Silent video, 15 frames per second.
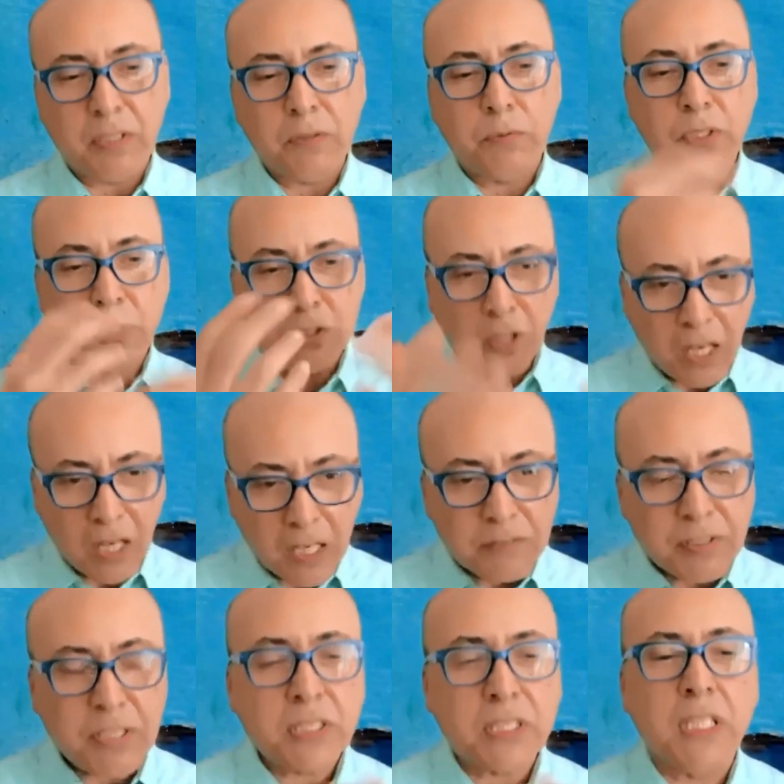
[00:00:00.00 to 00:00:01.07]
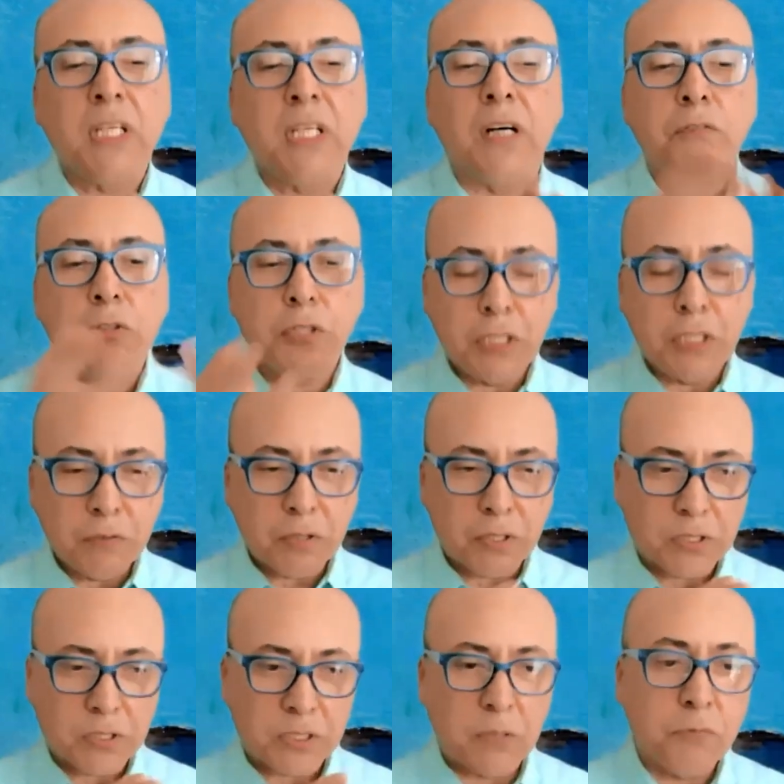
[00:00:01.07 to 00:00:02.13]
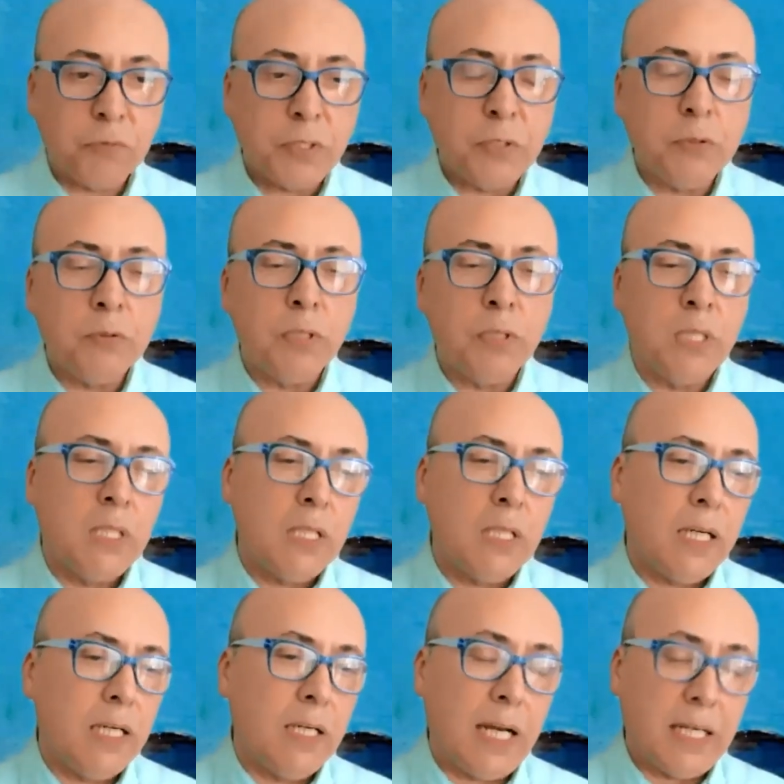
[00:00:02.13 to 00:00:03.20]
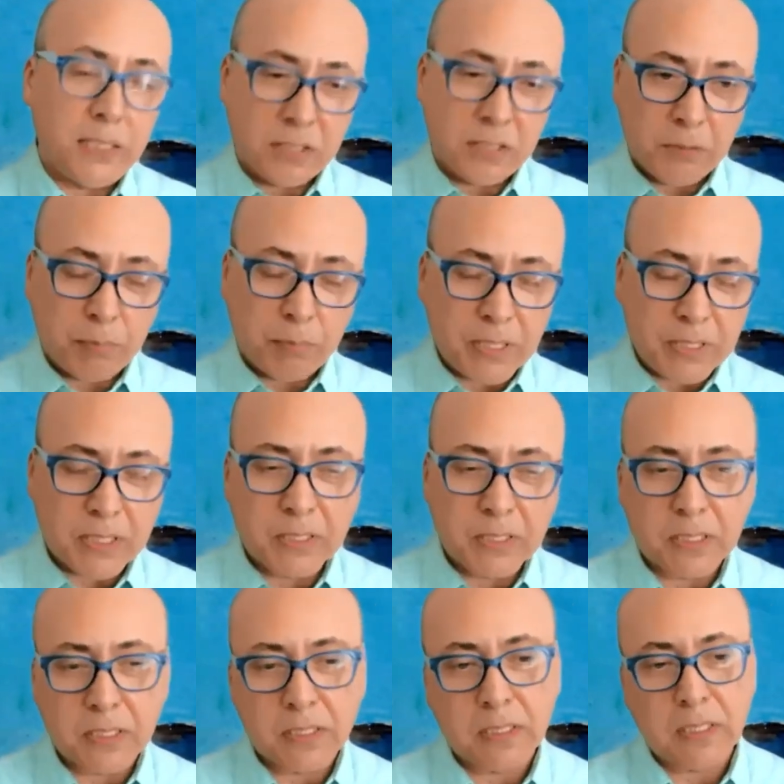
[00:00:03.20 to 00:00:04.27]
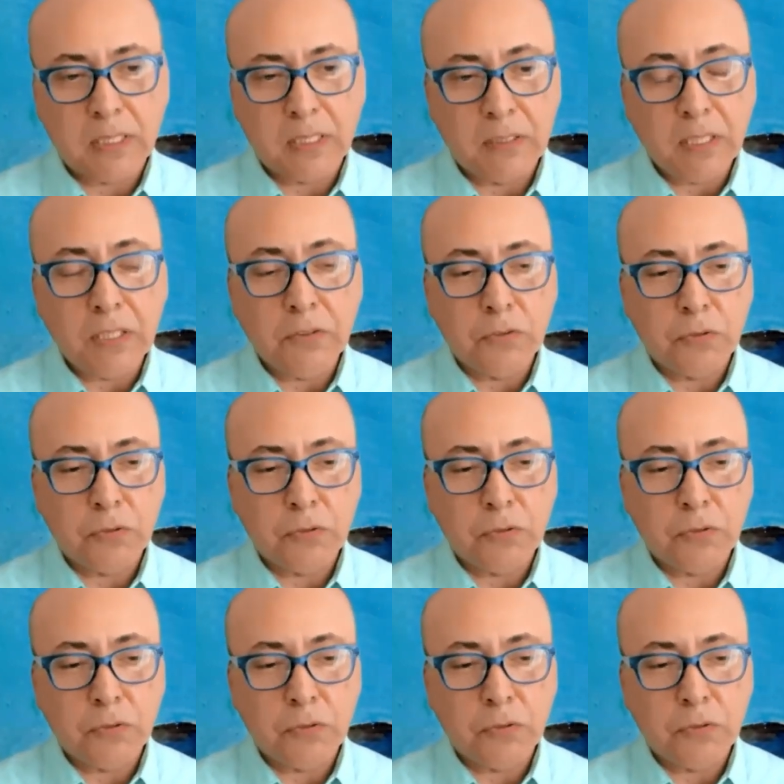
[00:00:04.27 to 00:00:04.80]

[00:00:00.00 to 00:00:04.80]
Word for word: It was diverse enough to give us some view uh, as I presented uh,